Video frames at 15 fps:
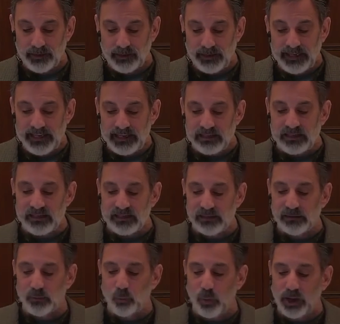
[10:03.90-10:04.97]
He had
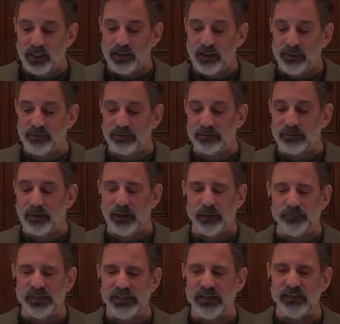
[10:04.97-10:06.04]
still one another
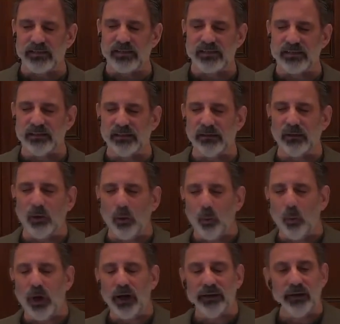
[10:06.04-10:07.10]
up. He had still
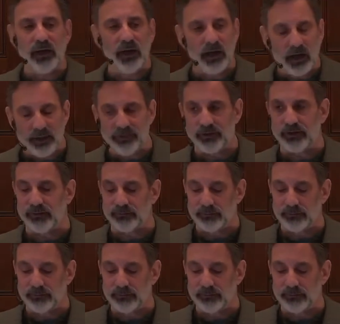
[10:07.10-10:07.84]
one other.